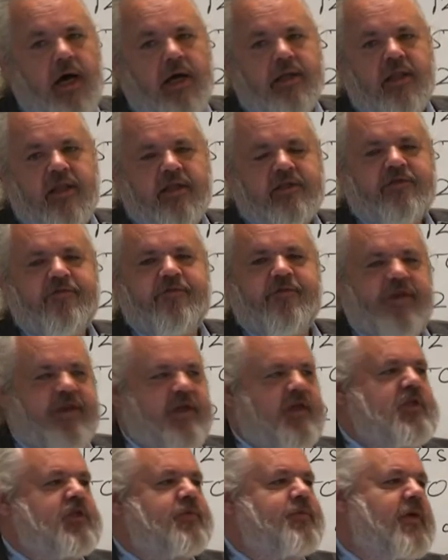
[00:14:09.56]
I'd like to
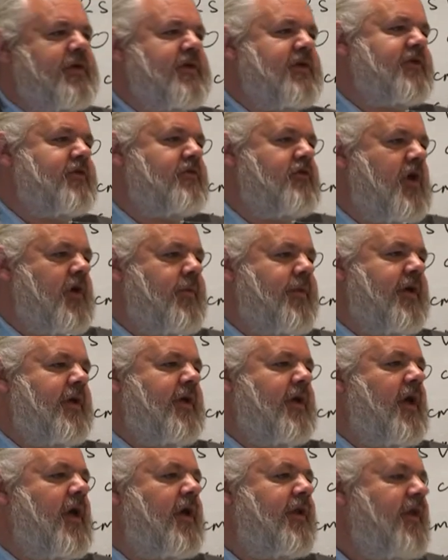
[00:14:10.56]
finish by
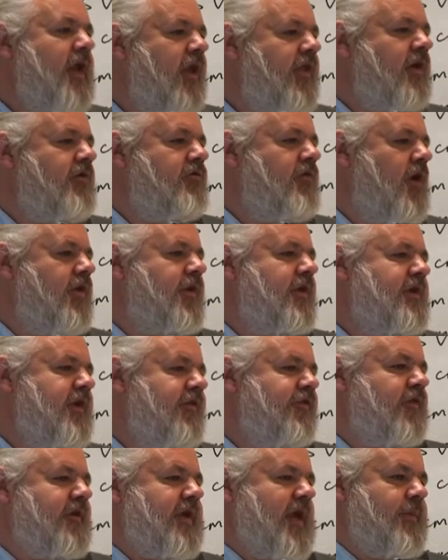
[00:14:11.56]
describing another rather
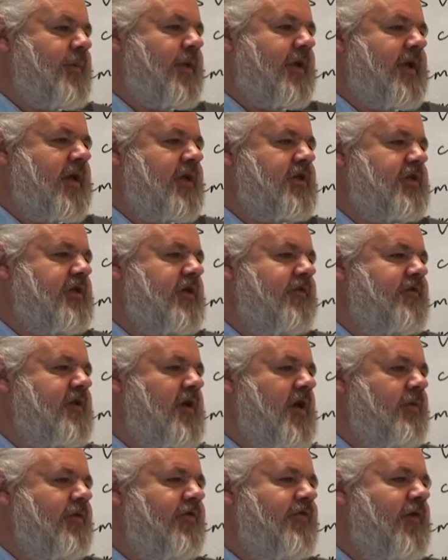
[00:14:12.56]
different application of
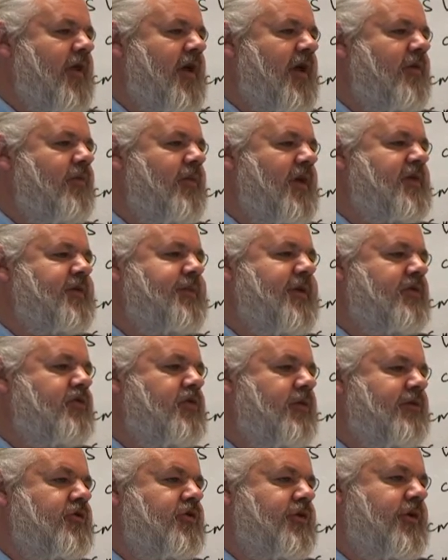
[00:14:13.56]
time-of-flight mass
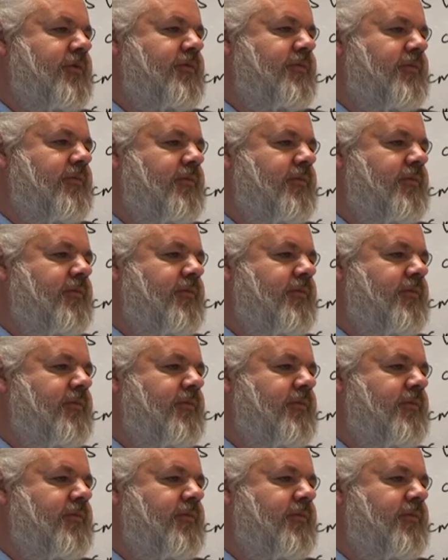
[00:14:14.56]
spectrometry.